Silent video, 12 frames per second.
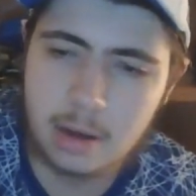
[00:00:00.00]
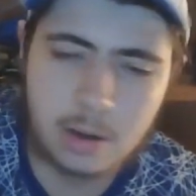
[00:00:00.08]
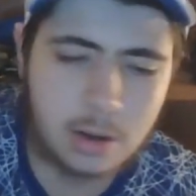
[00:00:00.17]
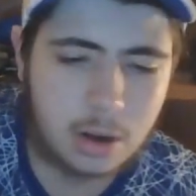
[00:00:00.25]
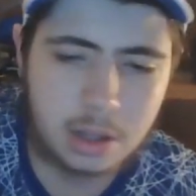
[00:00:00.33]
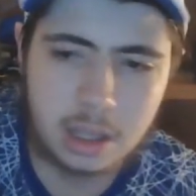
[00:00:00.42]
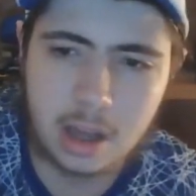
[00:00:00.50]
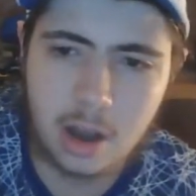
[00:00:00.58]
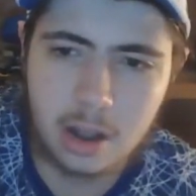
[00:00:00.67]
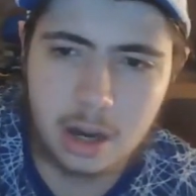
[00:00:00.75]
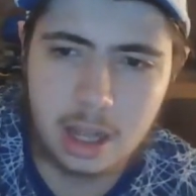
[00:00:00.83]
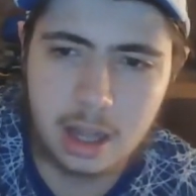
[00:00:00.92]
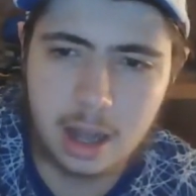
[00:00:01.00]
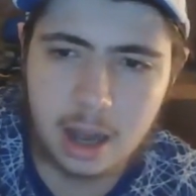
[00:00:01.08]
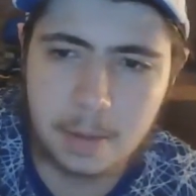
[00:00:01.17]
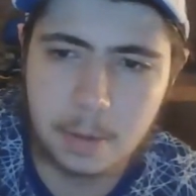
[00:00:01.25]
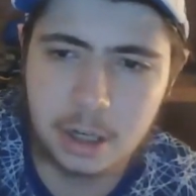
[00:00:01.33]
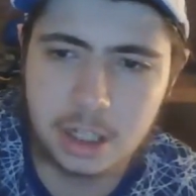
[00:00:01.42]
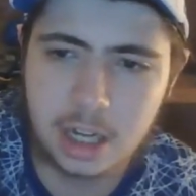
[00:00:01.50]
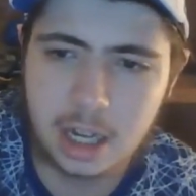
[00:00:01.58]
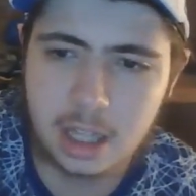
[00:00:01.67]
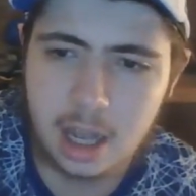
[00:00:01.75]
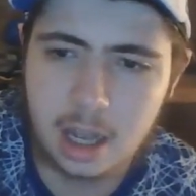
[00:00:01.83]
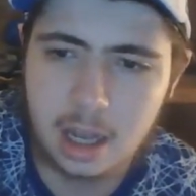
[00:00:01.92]
Good on you, Cody. I appreciate
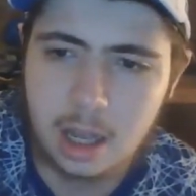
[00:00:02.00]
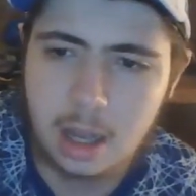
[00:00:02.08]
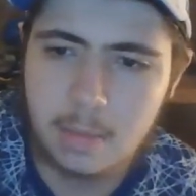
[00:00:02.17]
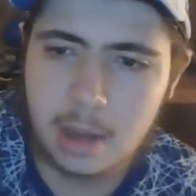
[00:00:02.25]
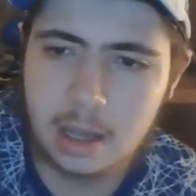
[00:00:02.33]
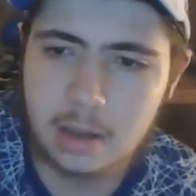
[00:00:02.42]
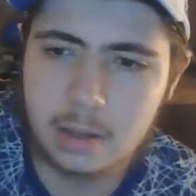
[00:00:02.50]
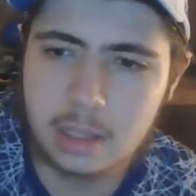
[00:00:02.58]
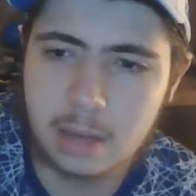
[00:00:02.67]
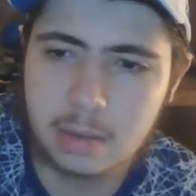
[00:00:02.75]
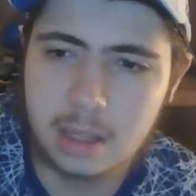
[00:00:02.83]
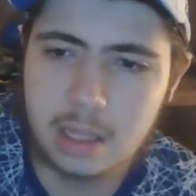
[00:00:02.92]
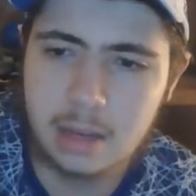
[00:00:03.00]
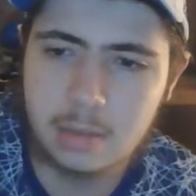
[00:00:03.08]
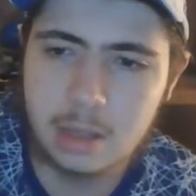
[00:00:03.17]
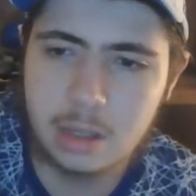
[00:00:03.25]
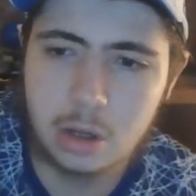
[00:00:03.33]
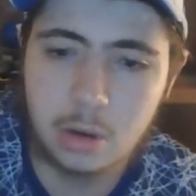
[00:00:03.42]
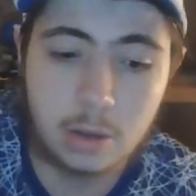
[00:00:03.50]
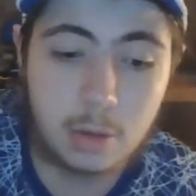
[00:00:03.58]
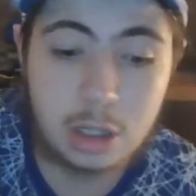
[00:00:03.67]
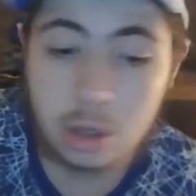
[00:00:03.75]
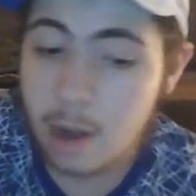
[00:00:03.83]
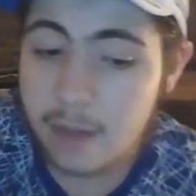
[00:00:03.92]
that. Mate, Eels have the team to do it. We
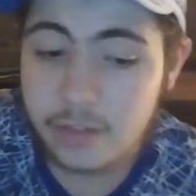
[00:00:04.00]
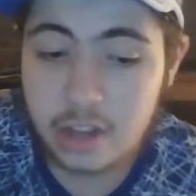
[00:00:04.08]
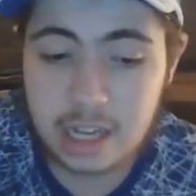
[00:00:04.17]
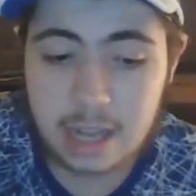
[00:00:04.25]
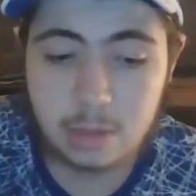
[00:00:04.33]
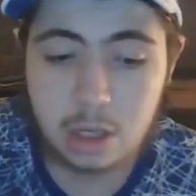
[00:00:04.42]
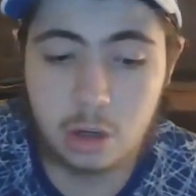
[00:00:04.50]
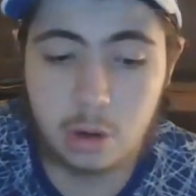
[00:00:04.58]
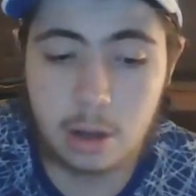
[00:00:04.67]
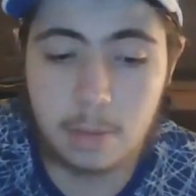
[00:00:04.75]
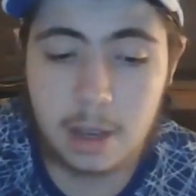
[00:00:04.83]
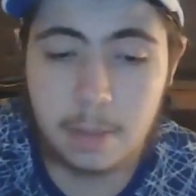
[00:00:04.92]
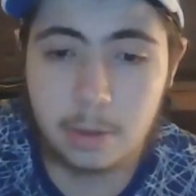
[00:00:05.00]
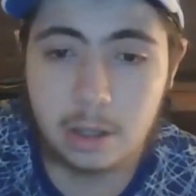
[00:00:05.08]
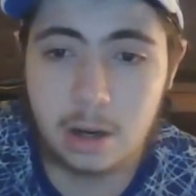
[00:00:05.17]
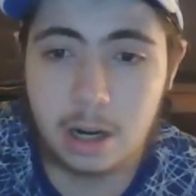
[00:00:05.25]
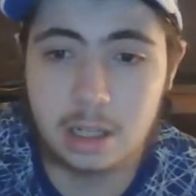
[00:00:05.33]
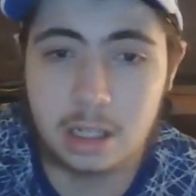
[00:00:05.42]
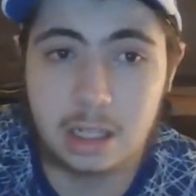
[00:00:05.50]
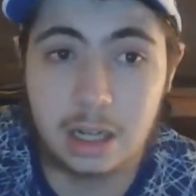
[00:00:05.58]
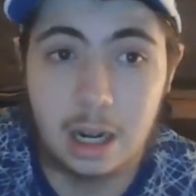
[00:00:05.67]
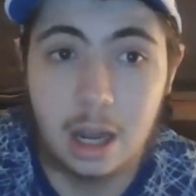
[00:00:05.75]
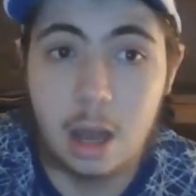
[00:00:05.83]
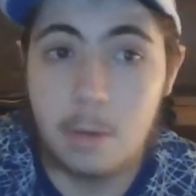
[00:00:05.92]
do have the team to do it. People don't understand.
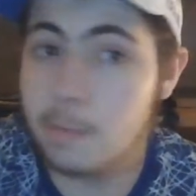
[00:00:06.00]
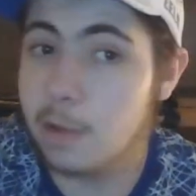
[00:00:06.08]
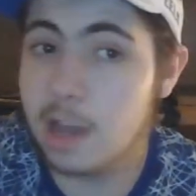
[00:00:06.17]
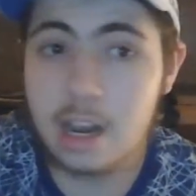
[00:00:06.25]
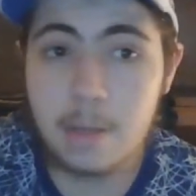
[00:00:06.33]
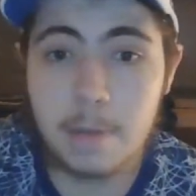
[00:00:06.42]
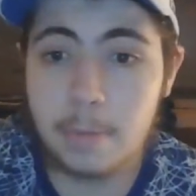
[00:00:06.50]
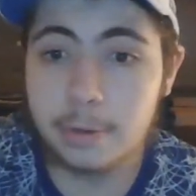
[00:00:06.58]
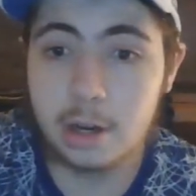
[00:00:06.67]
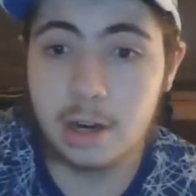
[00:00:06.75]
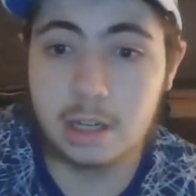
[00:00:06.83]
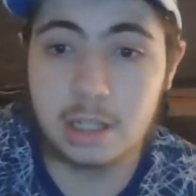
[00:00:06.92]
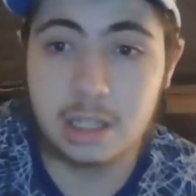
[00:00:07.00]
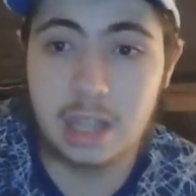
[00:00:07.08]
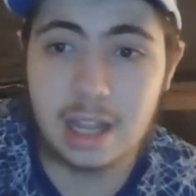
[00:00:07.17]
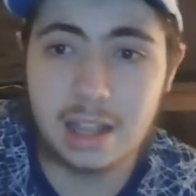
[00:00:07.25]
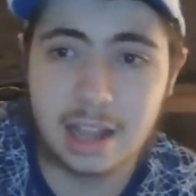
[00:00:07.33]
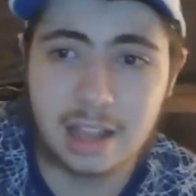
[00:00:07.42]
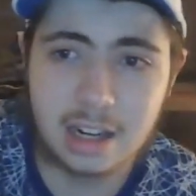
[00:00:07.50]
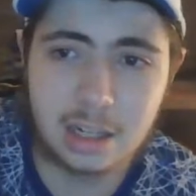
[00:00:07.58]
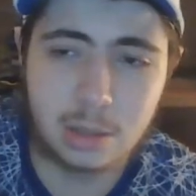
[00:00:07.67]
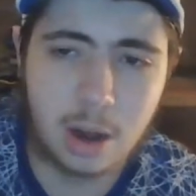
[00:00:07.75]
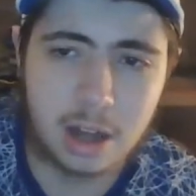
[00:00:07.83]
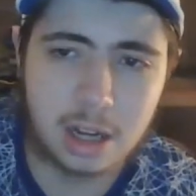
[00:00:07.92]
But plenty of people don't understand that. They just
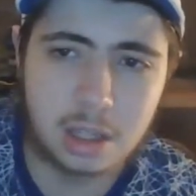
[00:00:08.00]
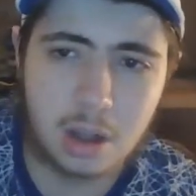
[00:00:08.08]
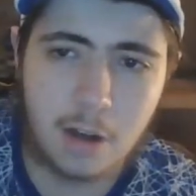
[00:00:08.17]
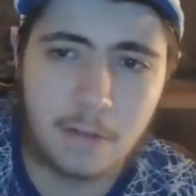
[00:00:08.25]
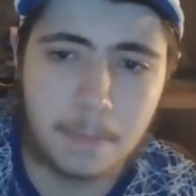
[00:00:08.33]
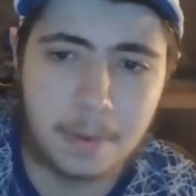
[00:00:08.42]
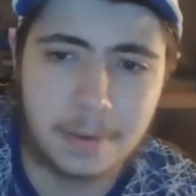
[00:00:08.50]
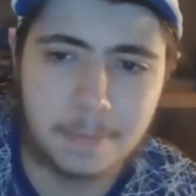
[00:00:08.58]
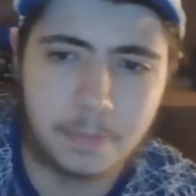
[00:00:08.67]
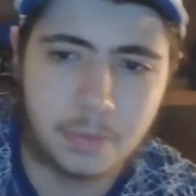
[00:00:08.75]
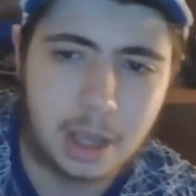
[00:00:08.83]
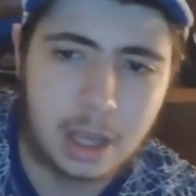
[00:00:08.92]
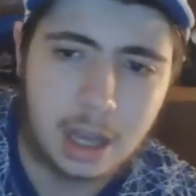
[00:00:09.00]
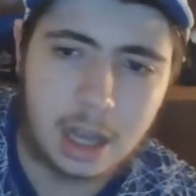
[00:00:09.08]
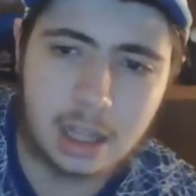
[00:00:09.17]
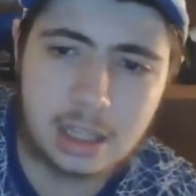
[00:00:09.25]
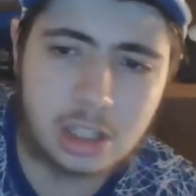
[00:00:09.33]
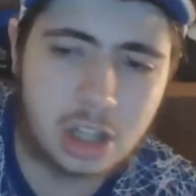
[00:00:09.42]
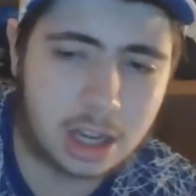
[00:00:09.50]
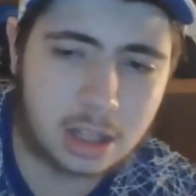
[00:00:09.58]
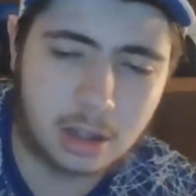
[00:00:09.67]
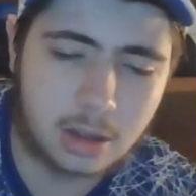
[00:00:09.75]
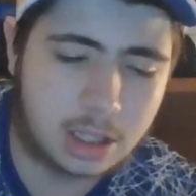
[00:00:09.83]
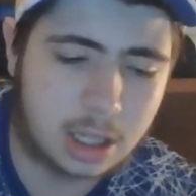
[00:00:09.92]
write us off. But at least Jack
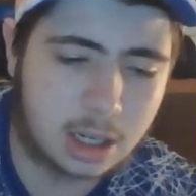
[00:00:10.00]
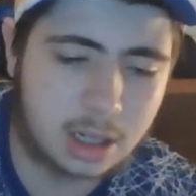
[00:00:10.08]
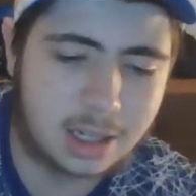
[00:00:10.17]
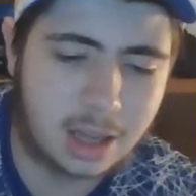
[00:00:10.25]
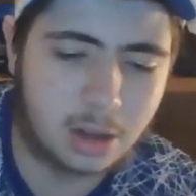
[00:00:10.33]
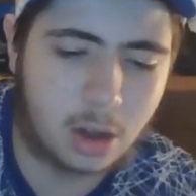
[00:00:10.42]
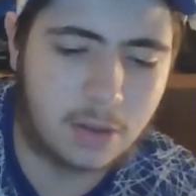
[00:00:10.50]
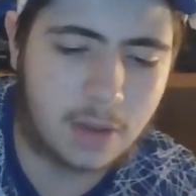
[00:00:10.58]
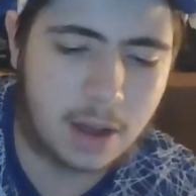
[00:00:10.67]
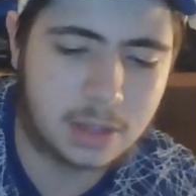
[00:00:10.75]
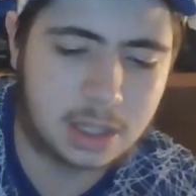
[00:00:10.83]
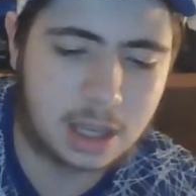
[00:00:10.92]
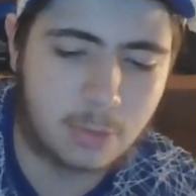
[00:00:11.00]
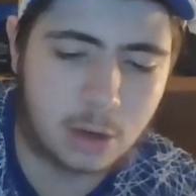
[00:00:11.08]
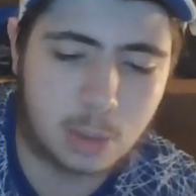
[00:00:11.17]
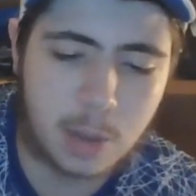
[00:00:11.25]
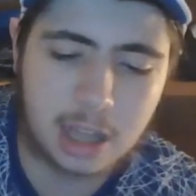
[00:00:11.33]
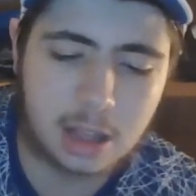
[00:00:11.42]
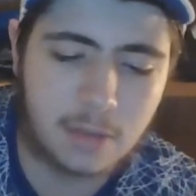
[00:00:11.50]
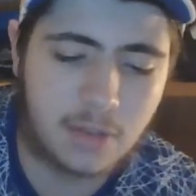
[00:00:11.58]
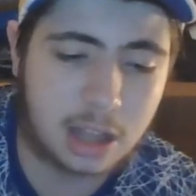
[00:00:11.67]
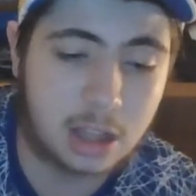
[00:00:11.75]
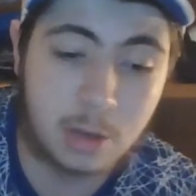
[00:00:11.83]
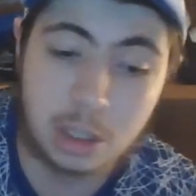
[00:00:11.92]
Lewis and just a lot of others can respect the
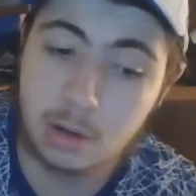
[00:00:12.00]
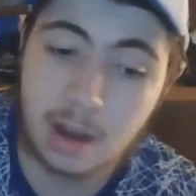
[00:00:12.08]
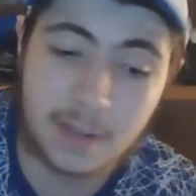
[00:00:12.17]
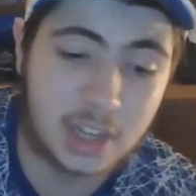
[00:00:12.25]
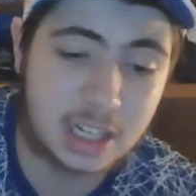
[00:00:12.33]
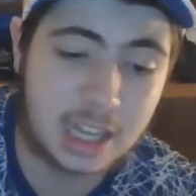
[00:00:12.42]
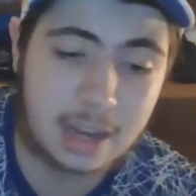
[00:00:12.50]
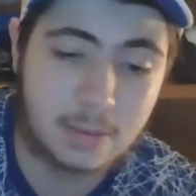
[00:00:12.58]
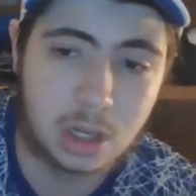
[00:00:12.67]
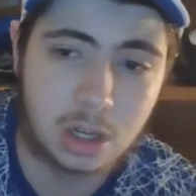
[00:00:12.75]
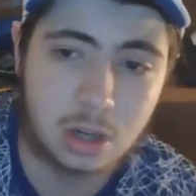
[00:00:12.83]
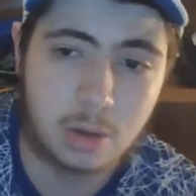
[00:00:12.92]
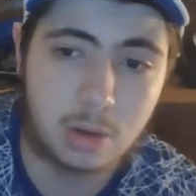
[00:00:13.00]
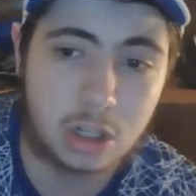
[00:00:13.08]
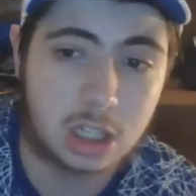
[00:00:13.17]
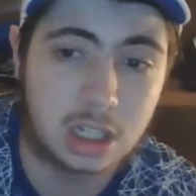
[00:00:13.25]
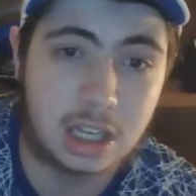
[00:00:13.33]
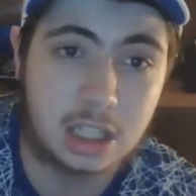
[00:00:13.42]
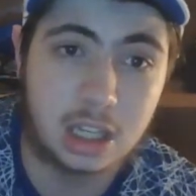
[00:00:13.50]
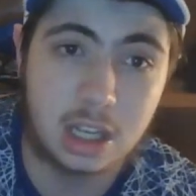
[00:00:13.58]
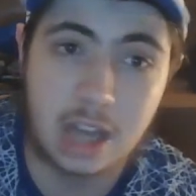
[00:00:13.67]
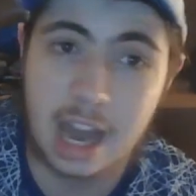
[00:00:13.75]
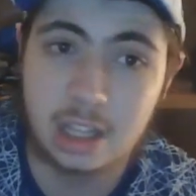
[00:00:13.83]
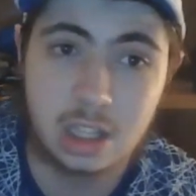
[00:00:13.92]
fact that we do have the team to do it. We just need to
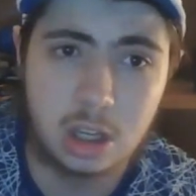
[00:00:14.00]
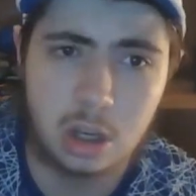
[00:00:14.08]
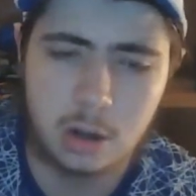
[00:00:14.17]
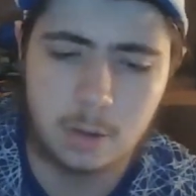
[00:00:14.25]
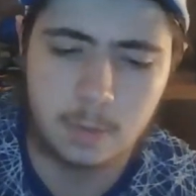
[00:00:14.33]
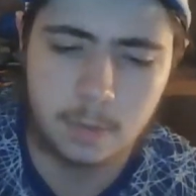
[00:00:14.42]
execute.